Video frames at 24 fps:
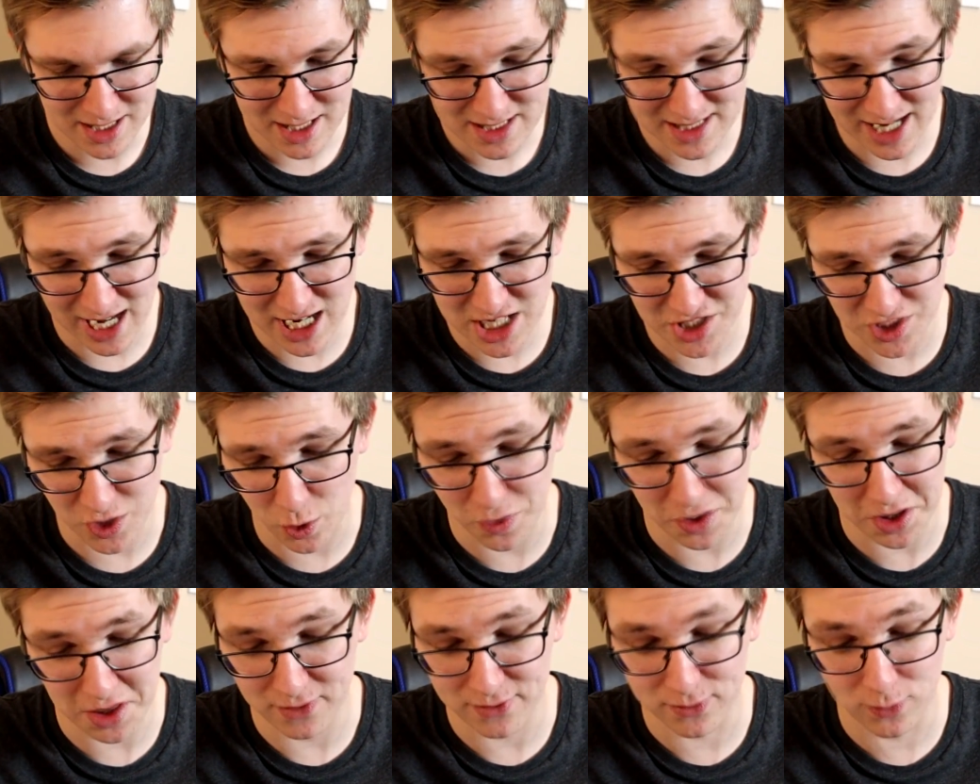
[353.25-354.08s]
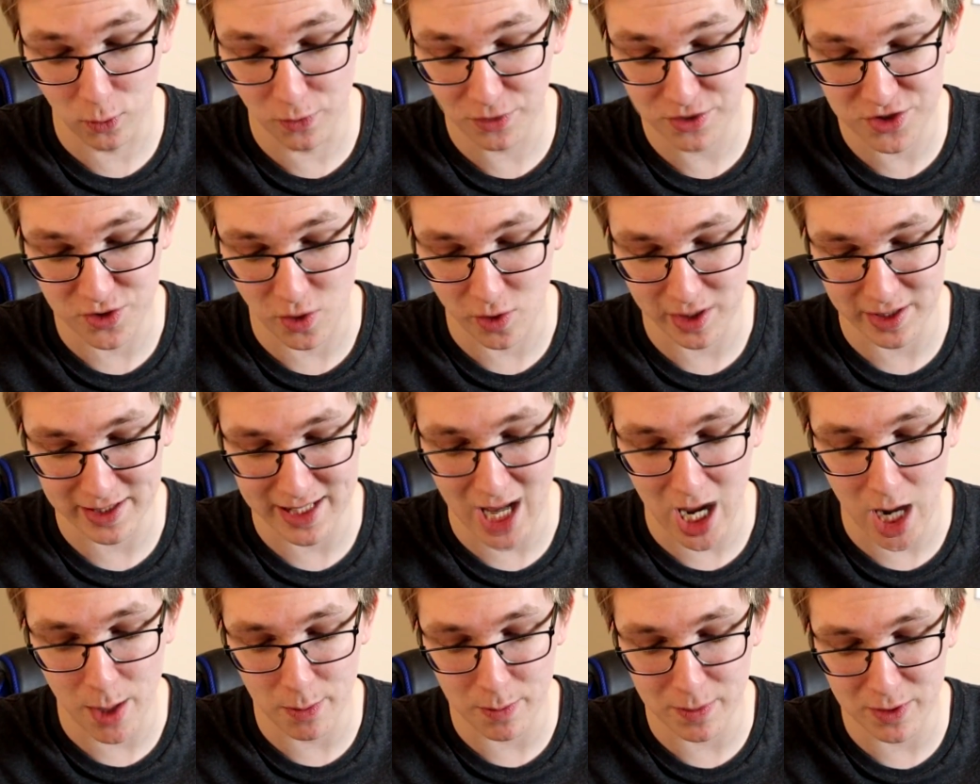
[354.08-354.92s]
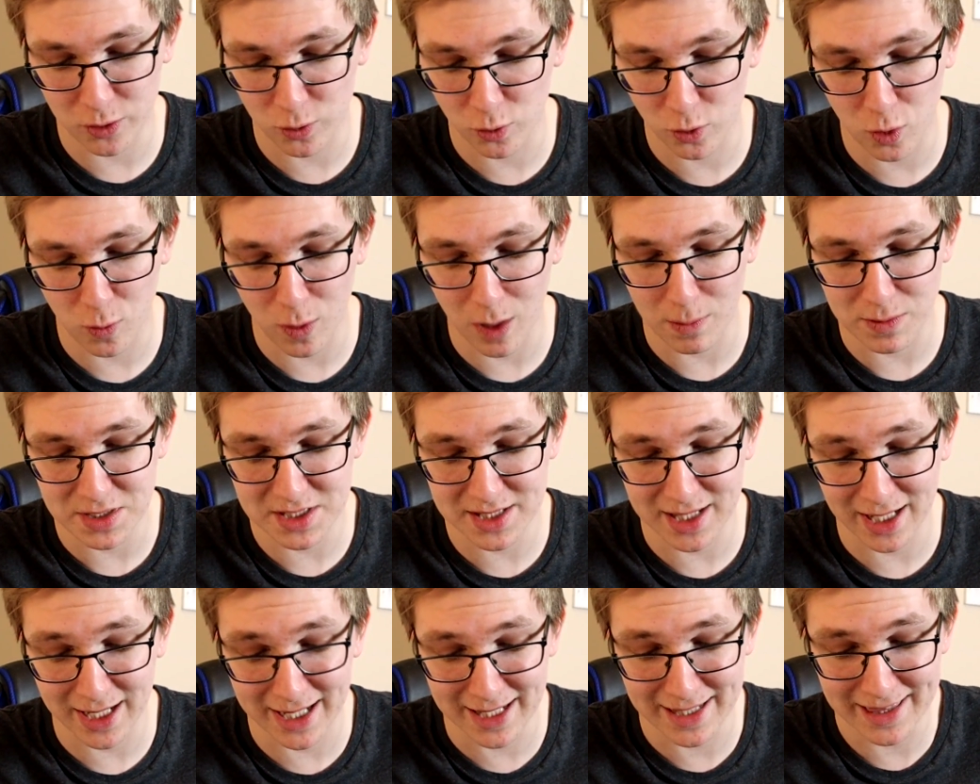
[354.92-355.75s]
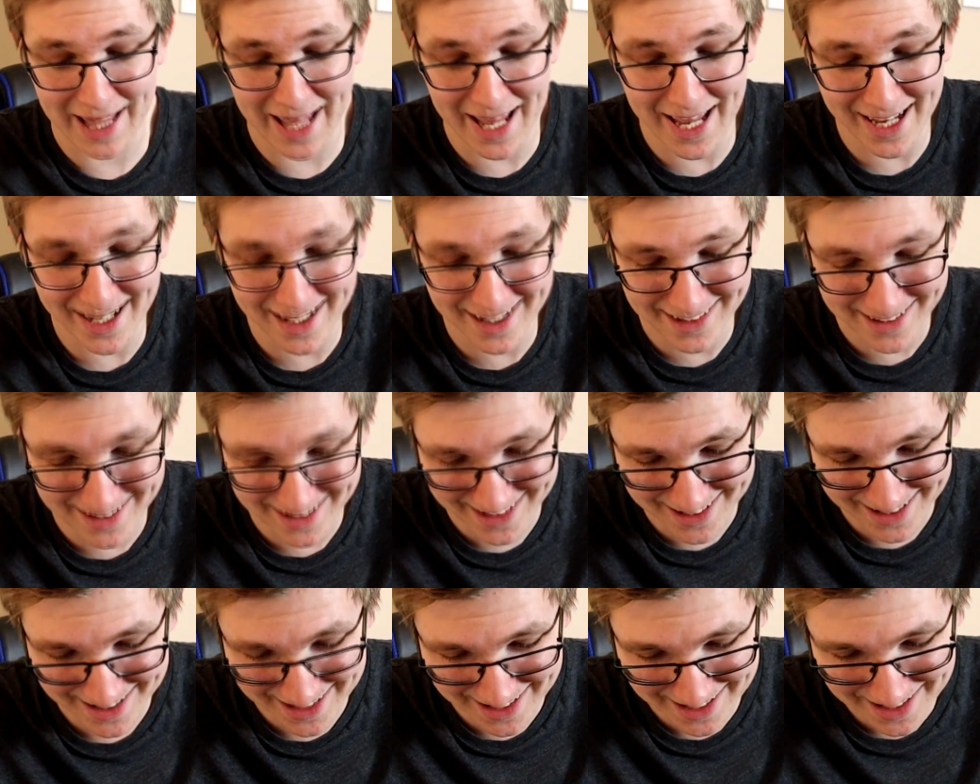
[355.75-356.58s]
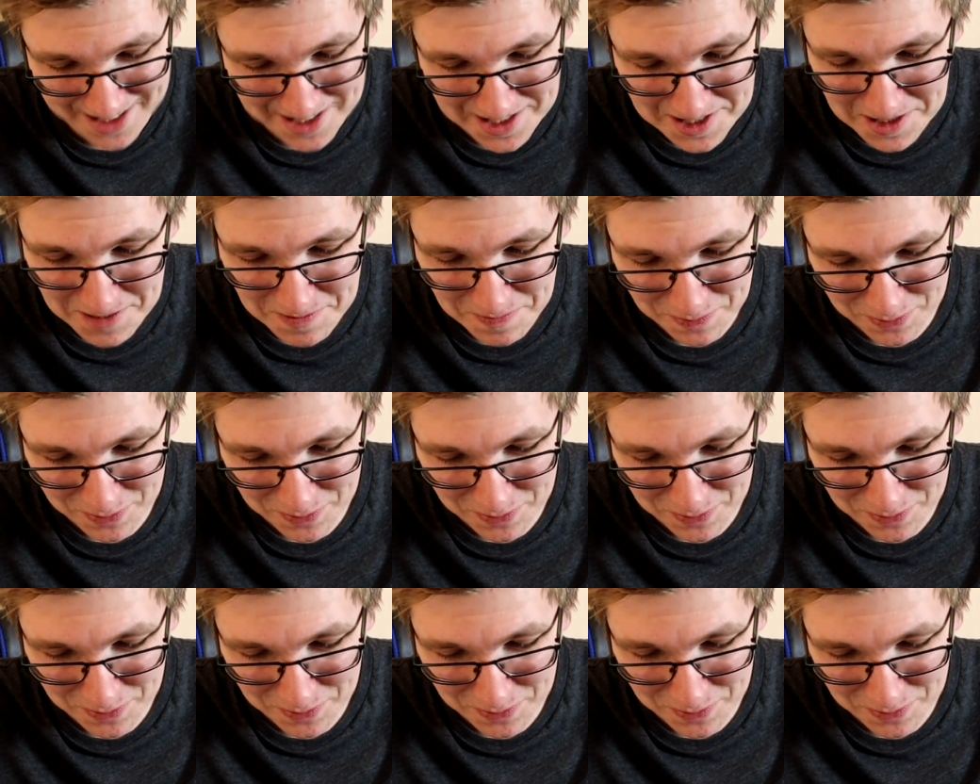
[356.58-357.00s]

It's actually only the fourth song in the album. I don't know what I was thinking there.